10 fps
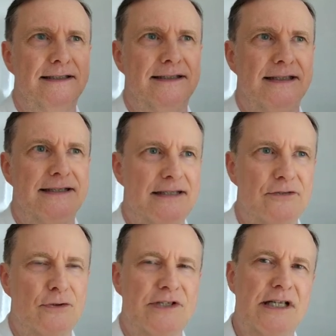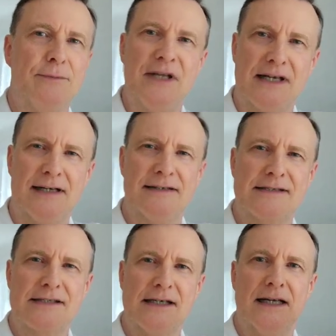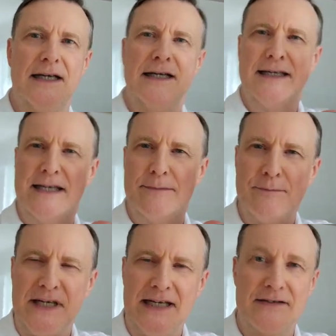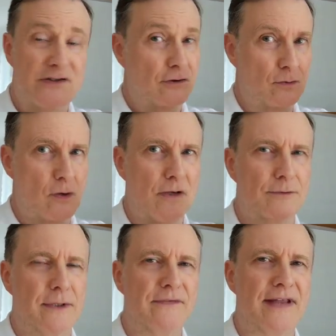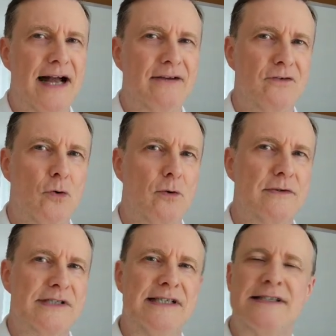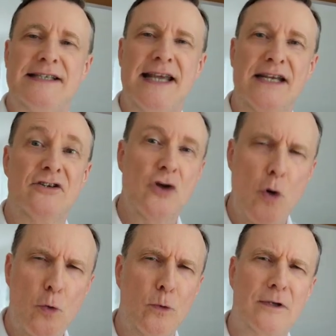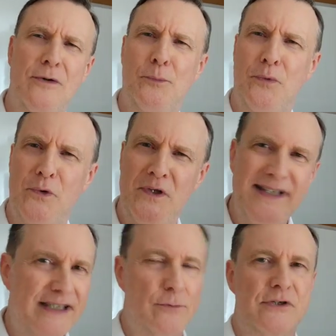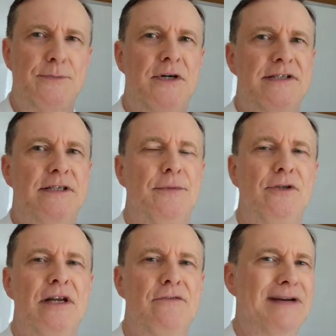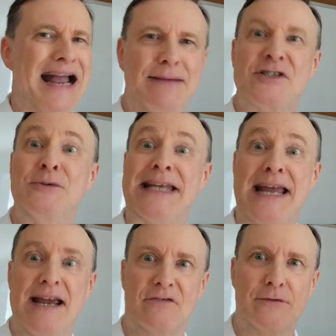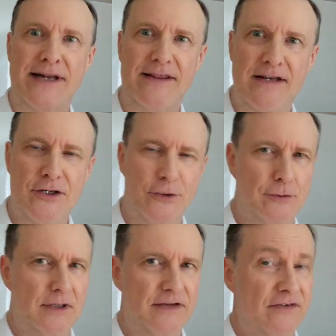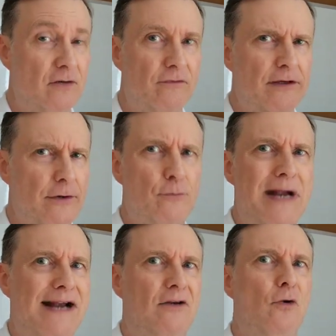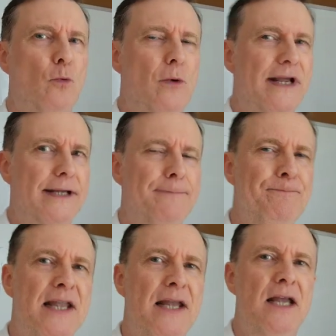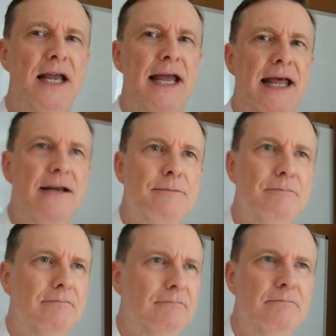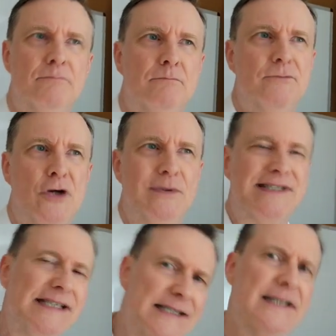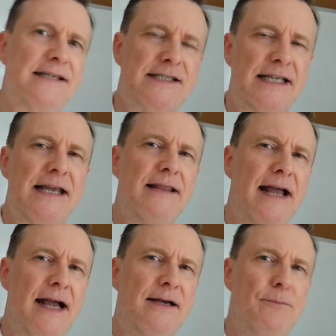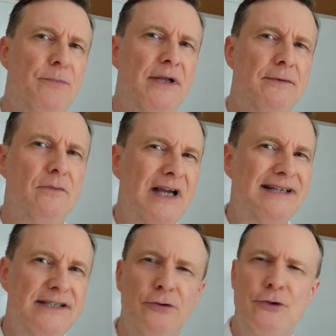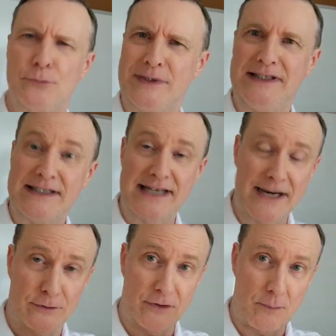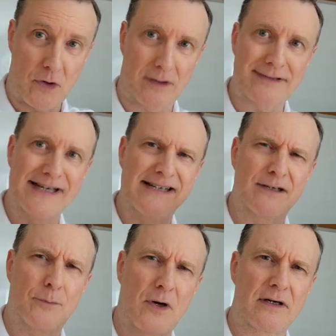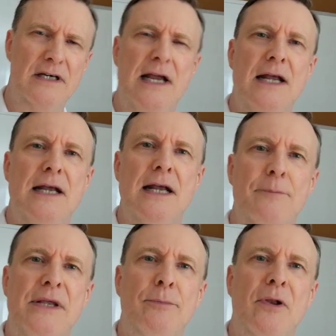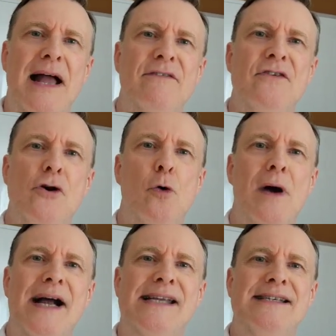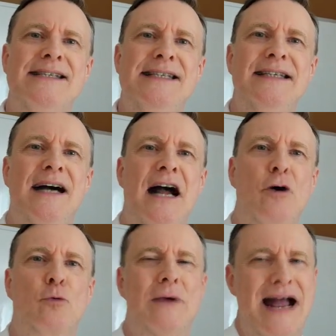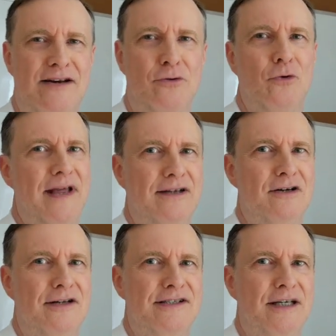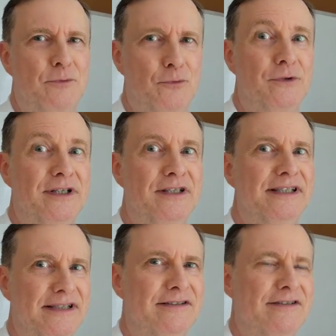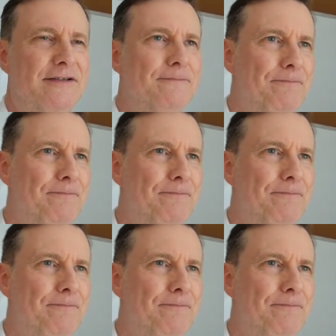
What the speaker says: interesting because it means the corollary of that, of course, is to take total, complete responsibility for absolutely everything in your life in a very radical way. And it's easy to say that, but until you really tear it apart, take it apart, people have no idea how radical that concept really is.